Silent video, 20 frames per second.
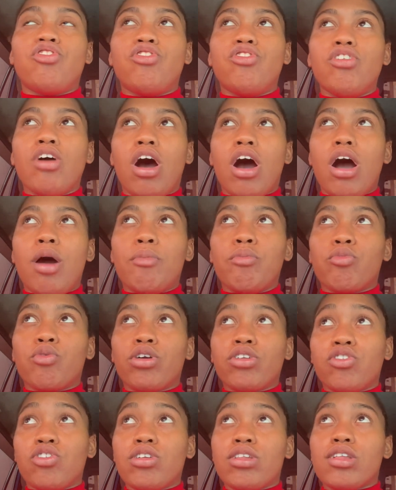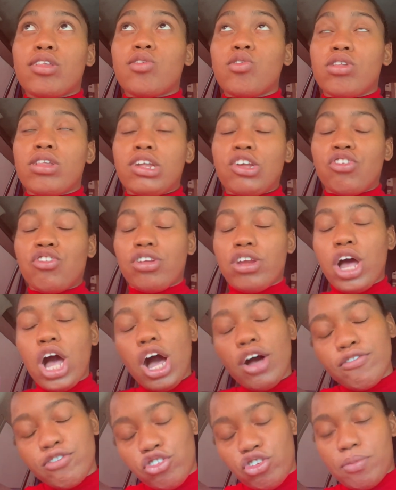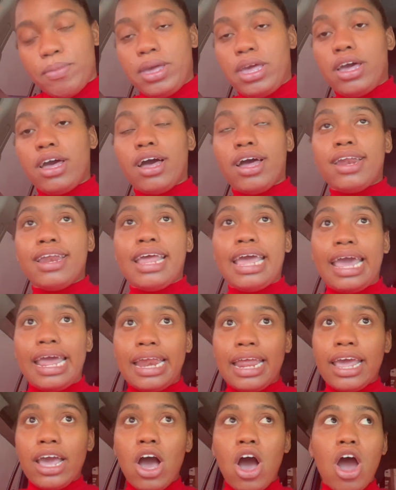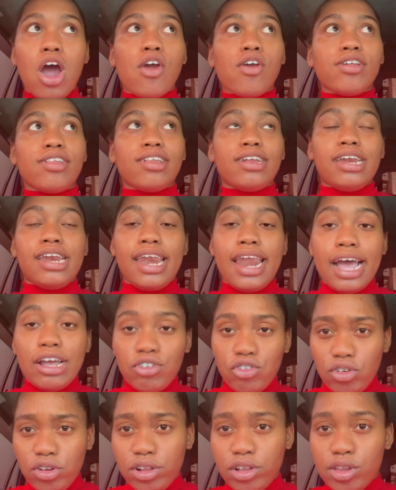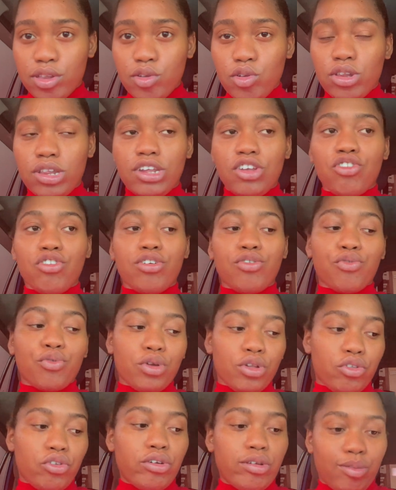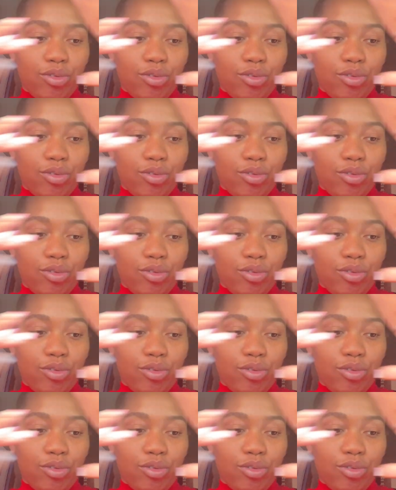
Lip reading: Realtors Association of Jamaica, and NAR is the National Association of Realtors,